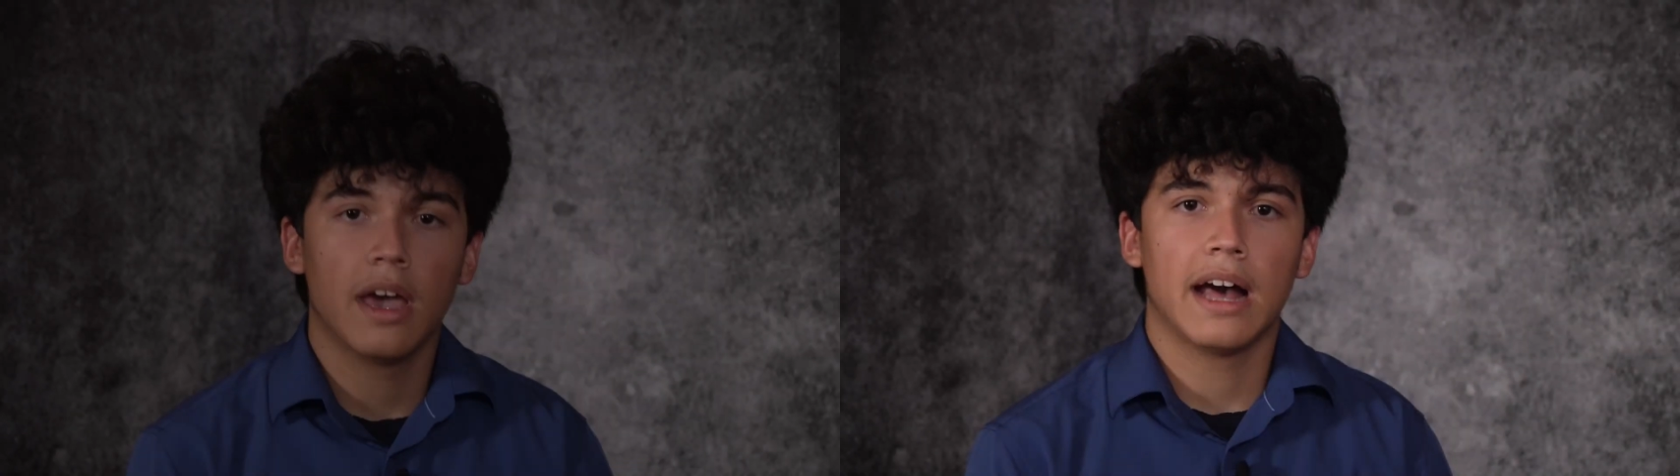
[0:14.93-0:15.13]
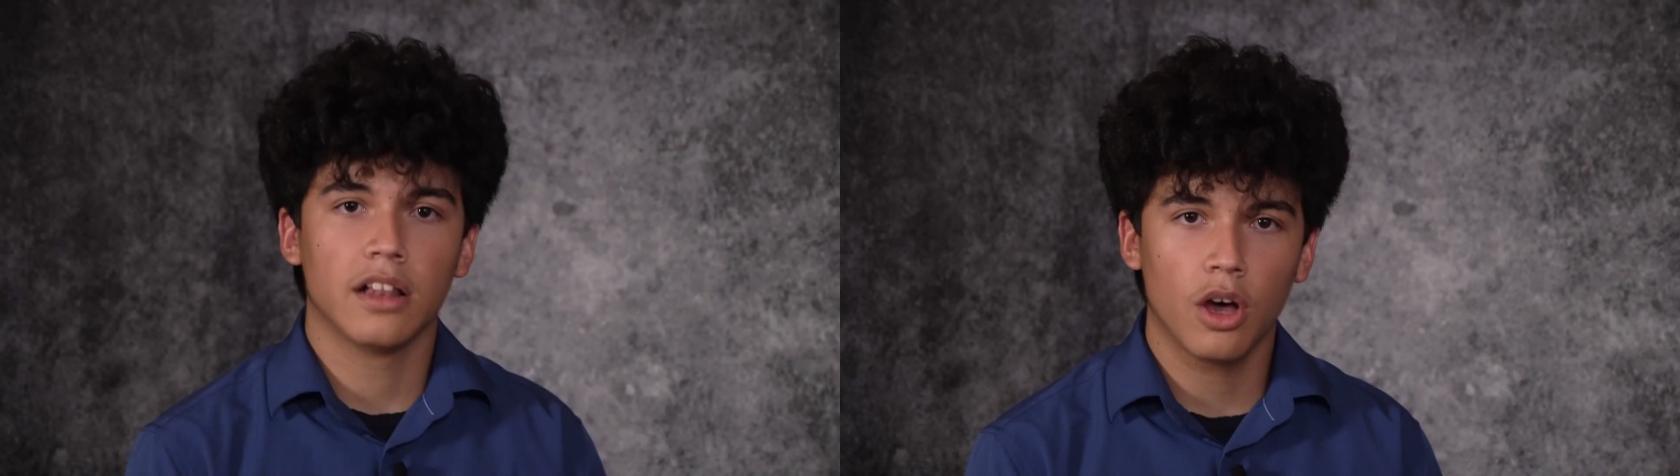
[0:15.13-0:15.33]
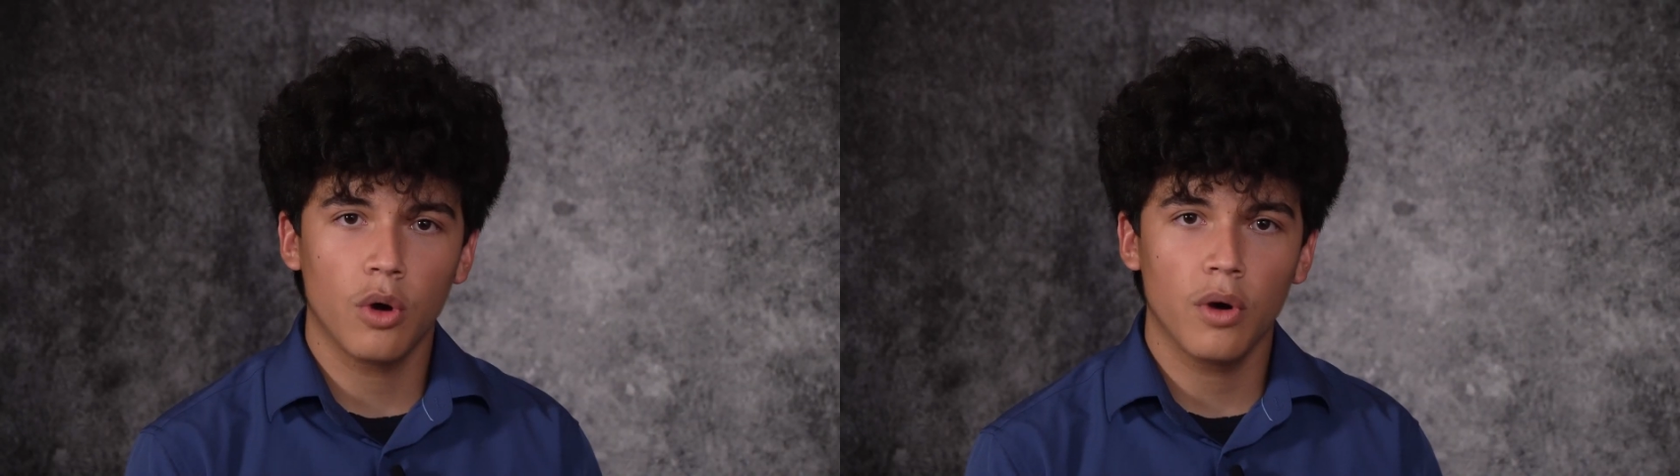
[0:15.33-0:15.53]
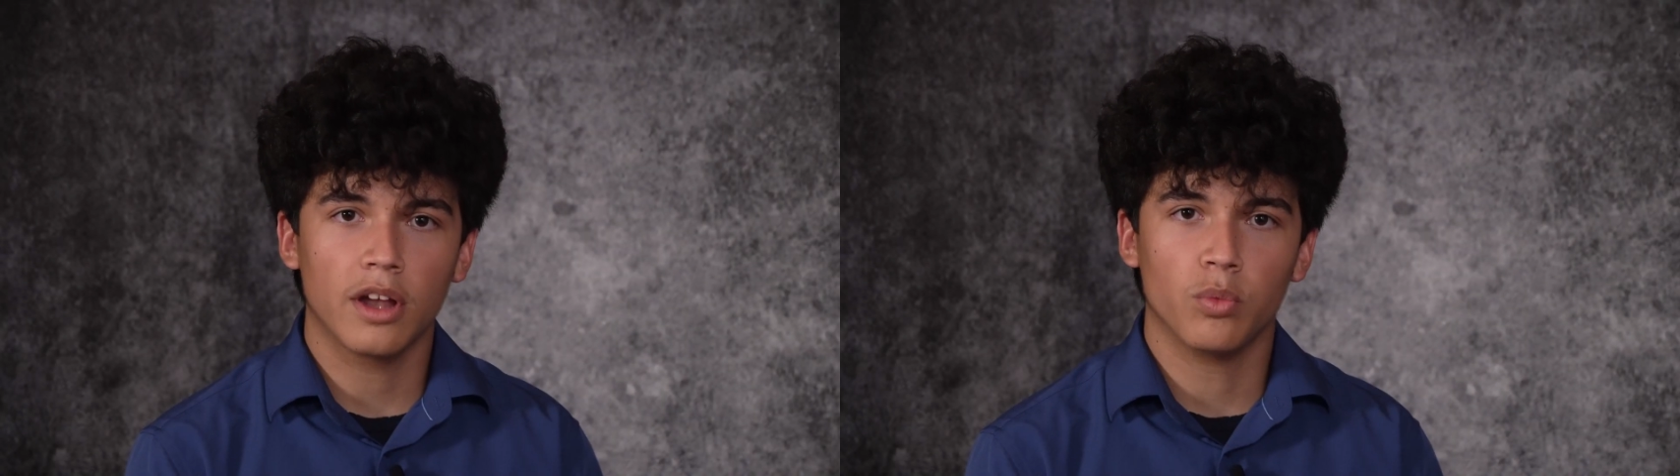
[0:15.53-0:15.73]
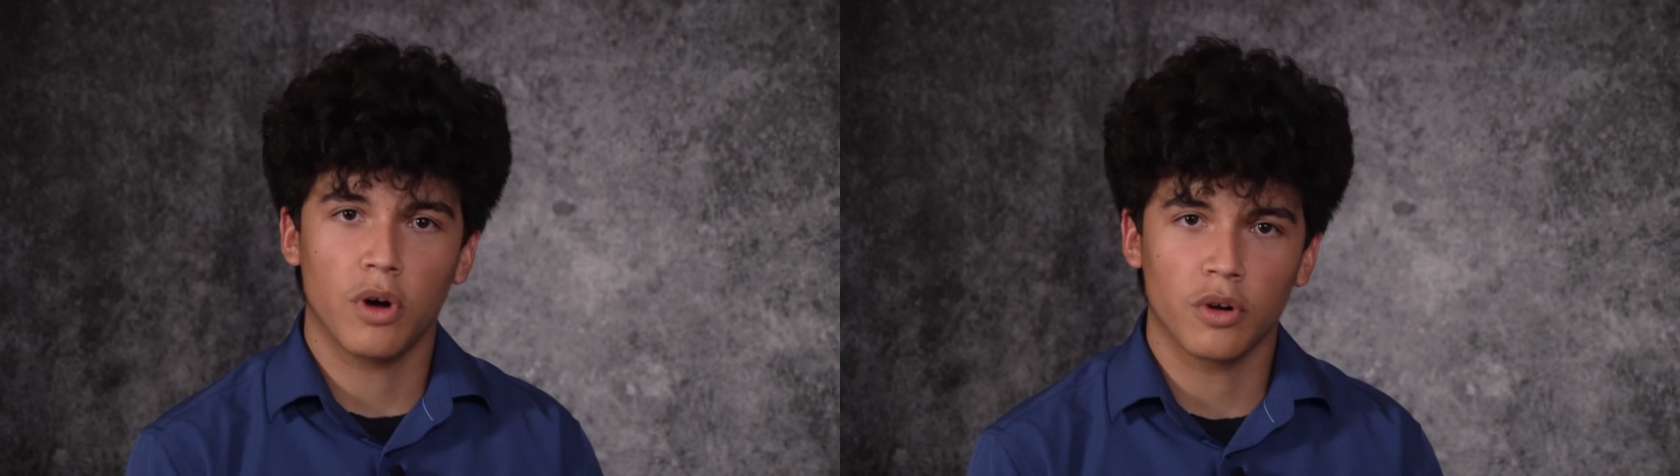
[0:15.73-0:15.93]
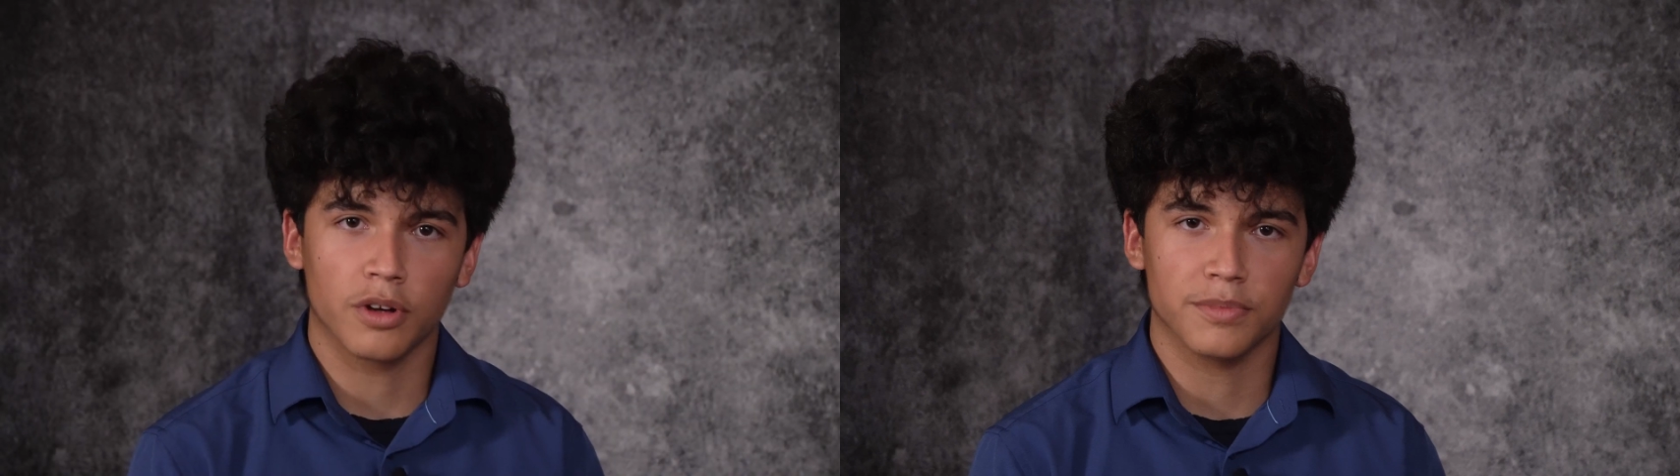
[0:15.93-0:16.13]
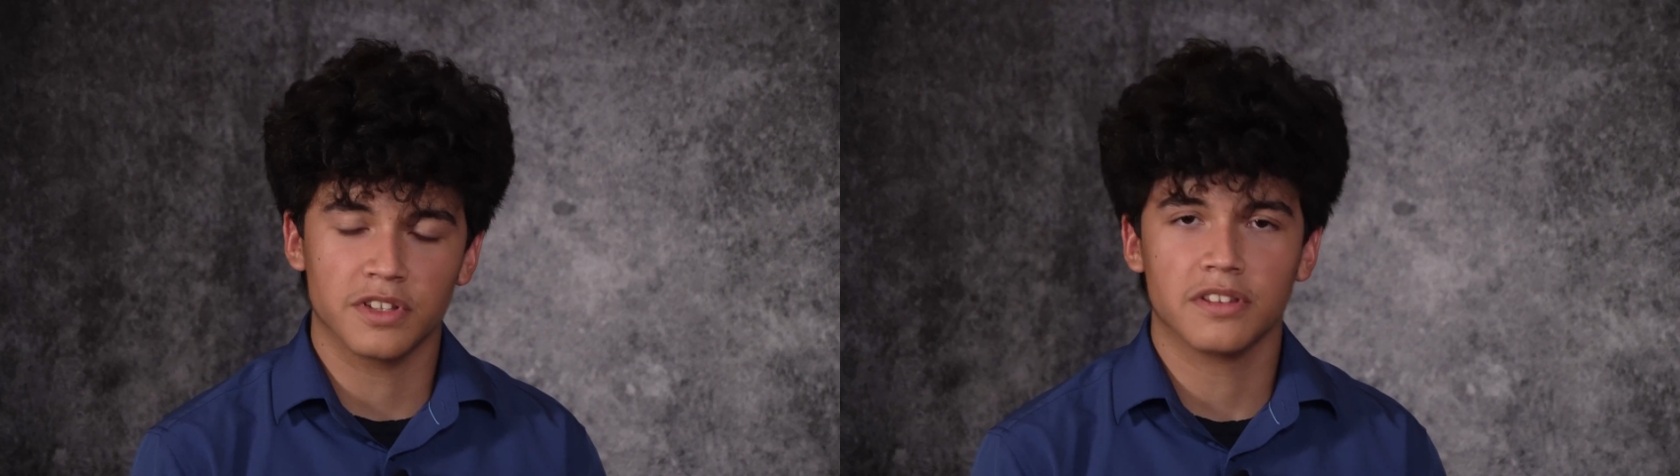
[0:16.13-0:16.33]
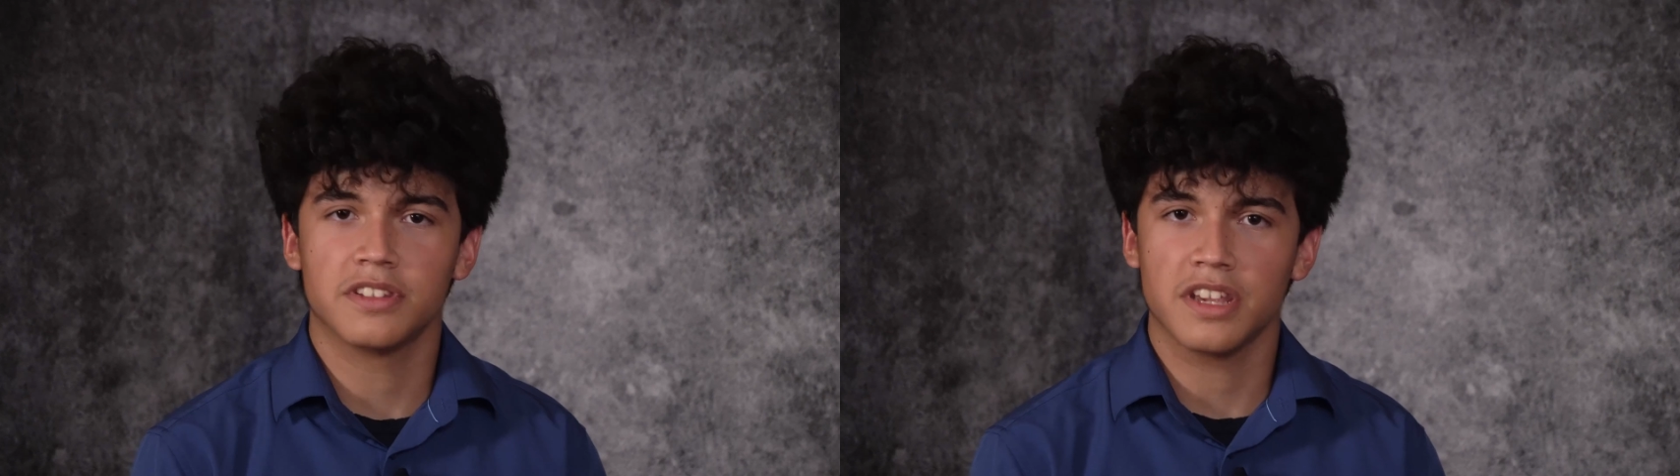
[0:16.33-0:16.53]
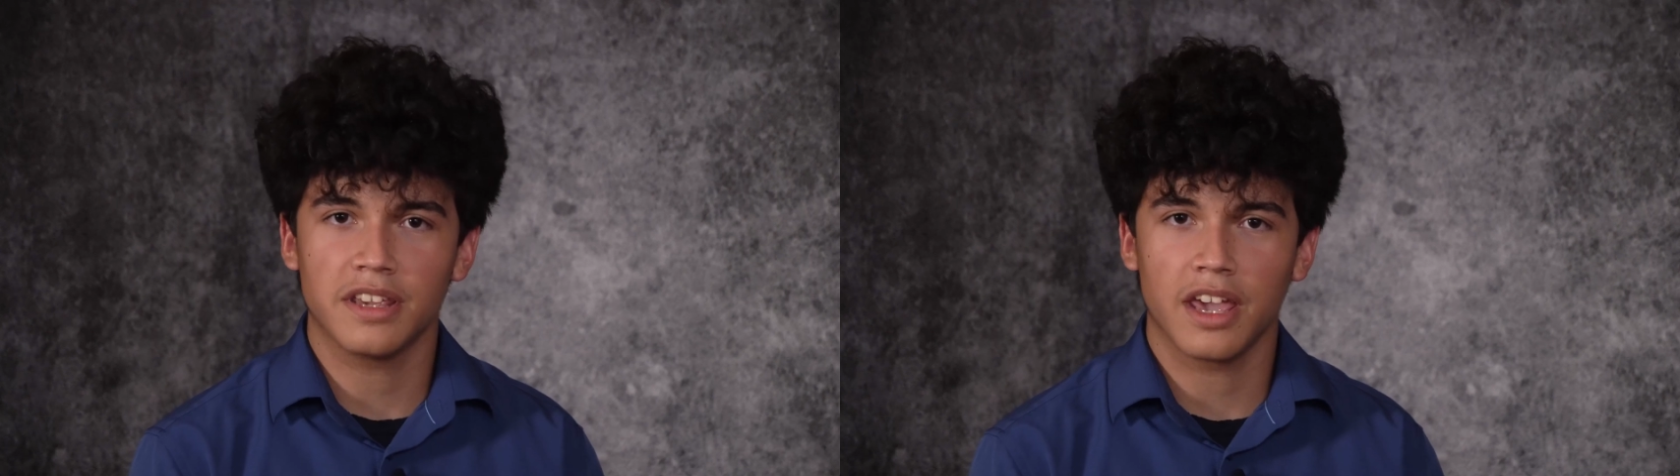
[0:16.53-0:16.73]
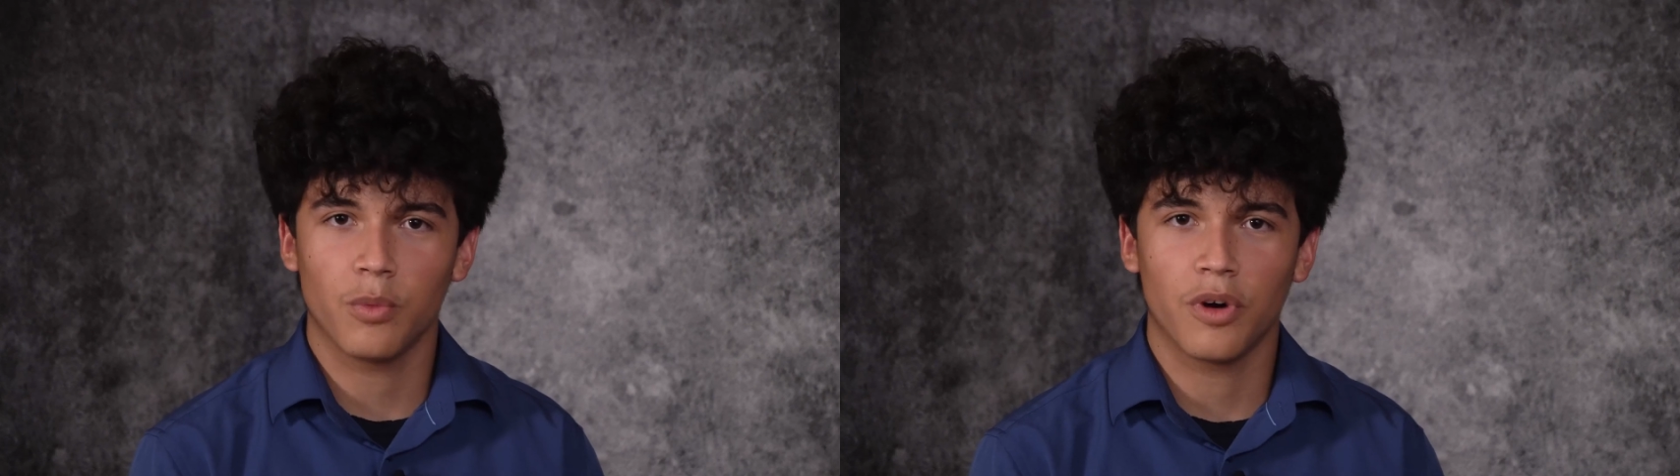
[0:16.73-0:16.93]
Hello and welcome to the
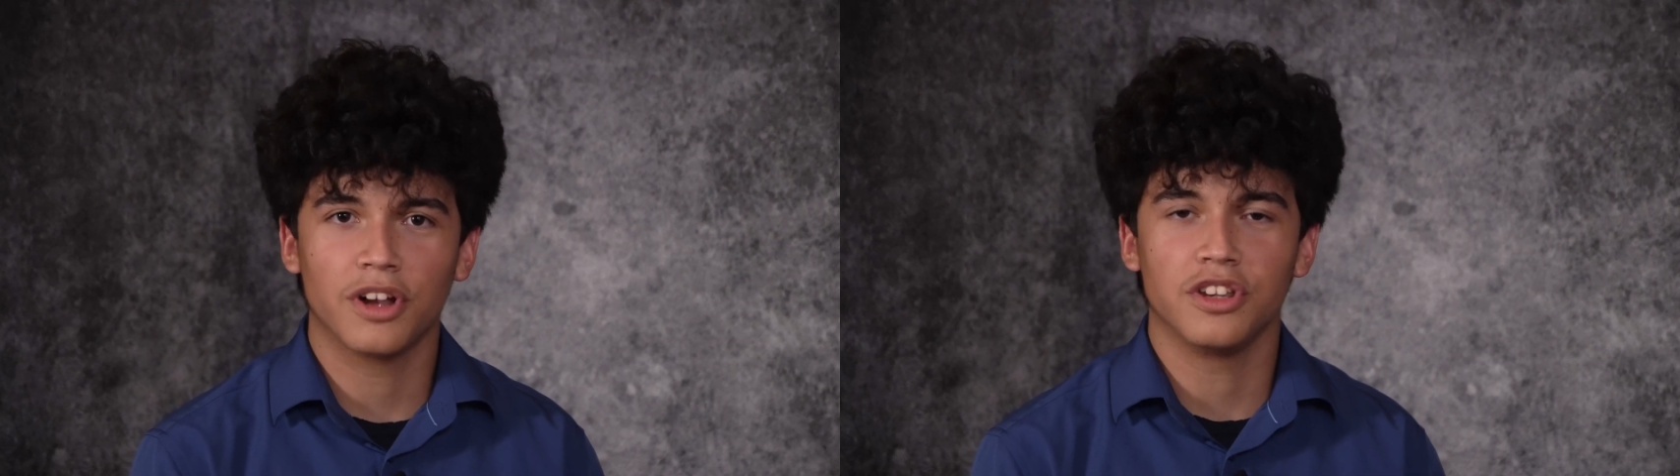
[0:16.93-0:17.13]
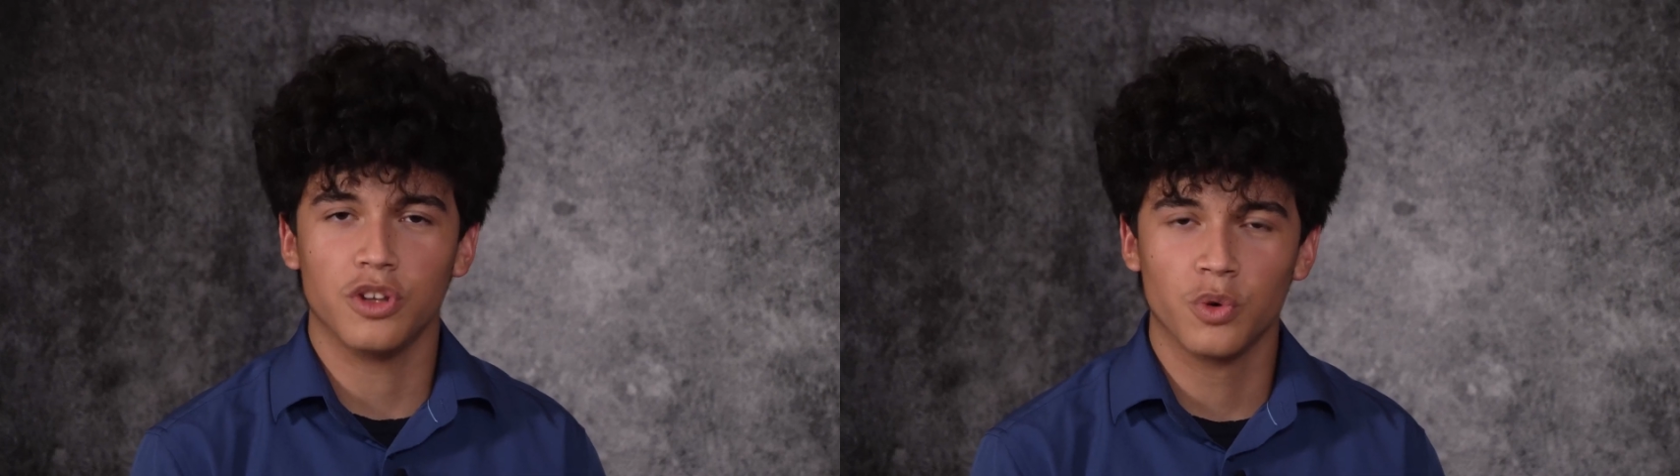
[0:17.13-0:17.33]
TK1